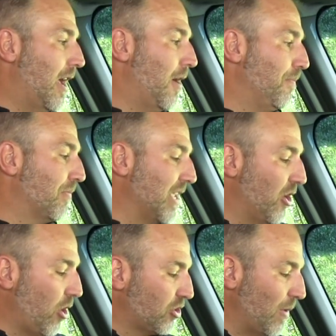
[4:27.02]
It
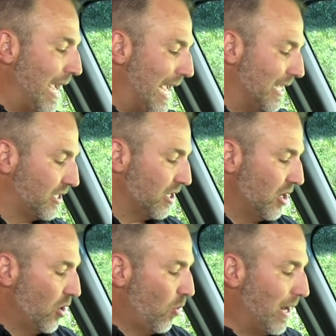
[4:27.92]
also has
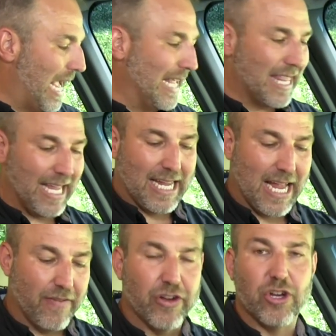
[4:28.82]
what I think
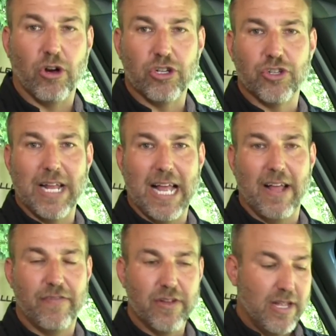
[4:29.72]
every car should
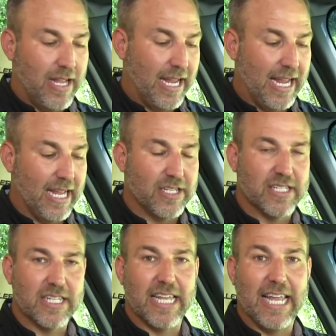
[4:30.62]
have,
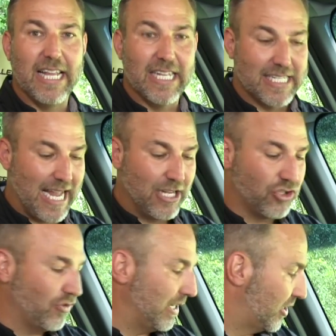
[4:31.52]
is keyless
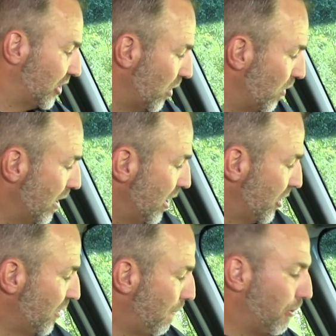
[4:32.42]
entry. So
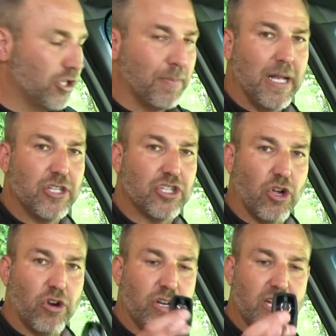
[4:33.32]
push button
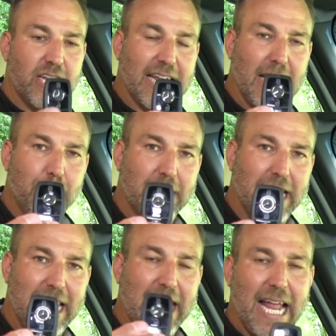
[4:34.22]
start, you keep the
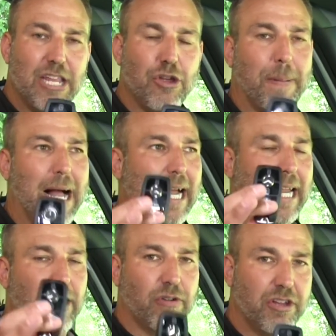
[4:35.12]
key in your
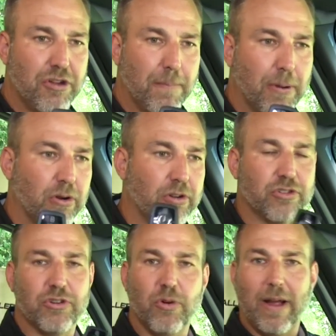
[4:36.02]
pocket or in your
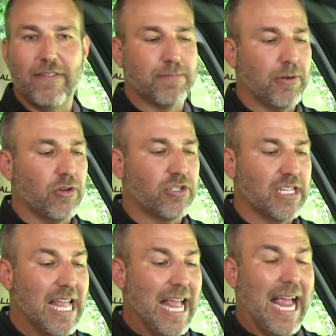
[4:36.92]
purse or your wife's purse,
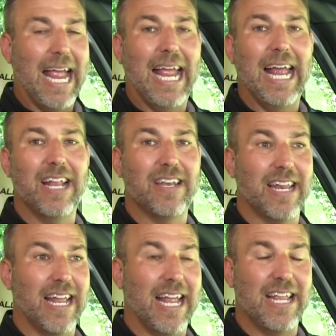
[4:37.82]
and
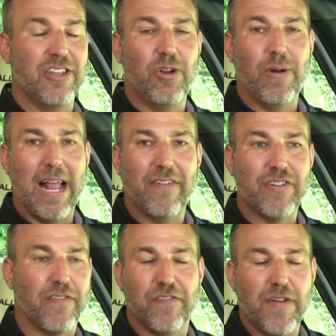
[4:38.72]
you don't have
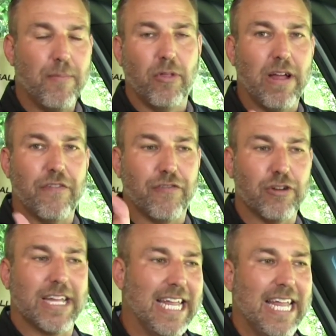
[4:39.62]
to fumble around for a
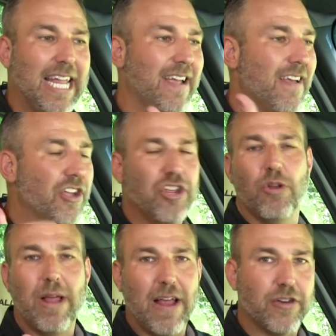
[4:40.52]
key. You
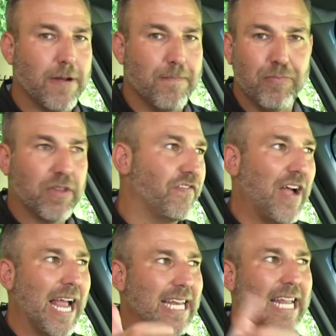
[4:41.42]
don't have to
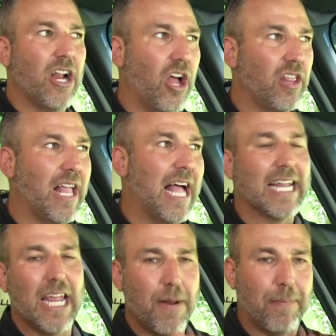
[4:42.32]
find it,
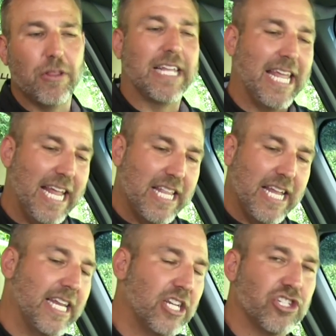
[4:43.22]
unlock it, put the key in the
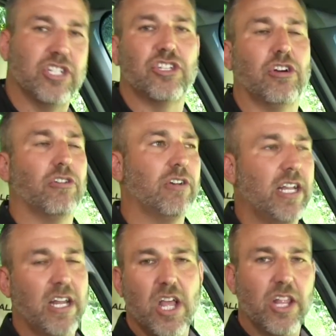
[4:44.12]
ignition, turn
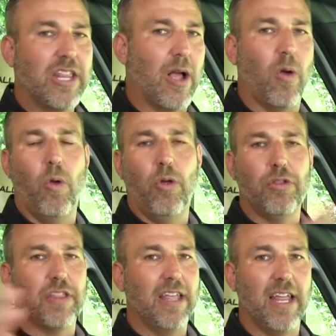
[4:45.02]
it. That whole
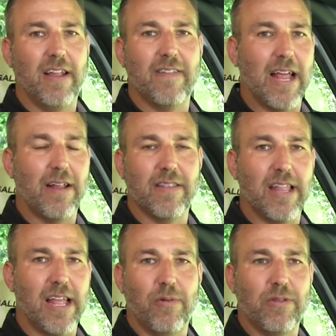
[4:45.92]
thing that
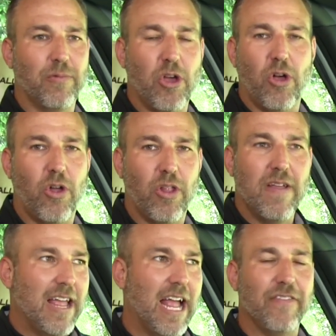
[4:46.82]
we all
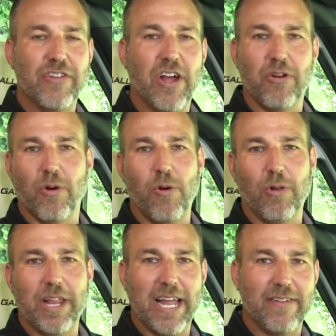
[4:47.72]
have done our
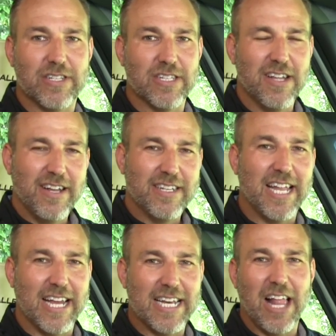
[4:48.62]
whole lives.
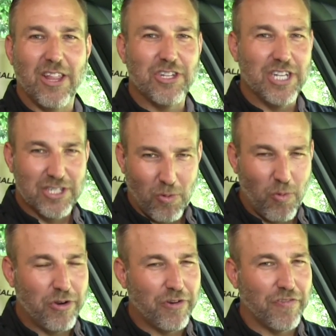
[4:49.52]
Technology is a
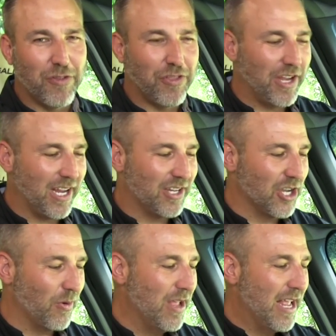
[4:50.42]
wonderful thing.
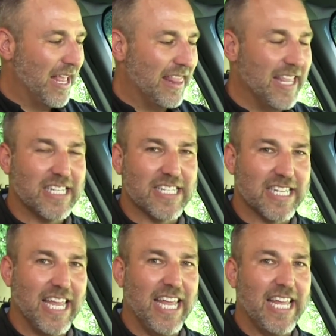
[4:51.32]
So this
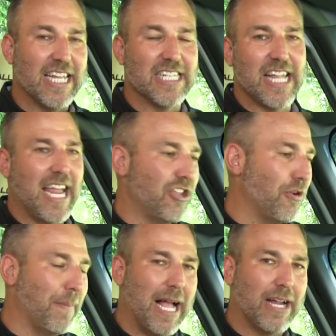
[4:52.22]
key can stay in
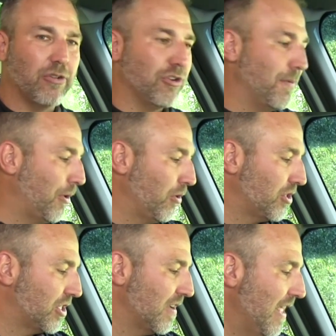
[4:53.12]
your pocket or your
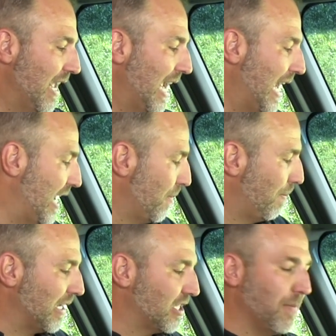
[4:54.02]
purse, and you
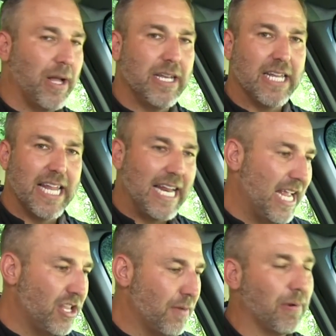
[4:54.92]
press the button to get
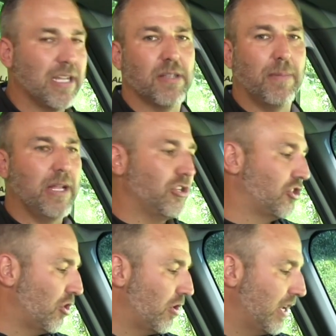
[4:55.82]
in, you press the button to
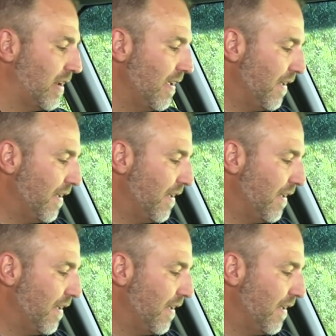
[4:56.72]
start it.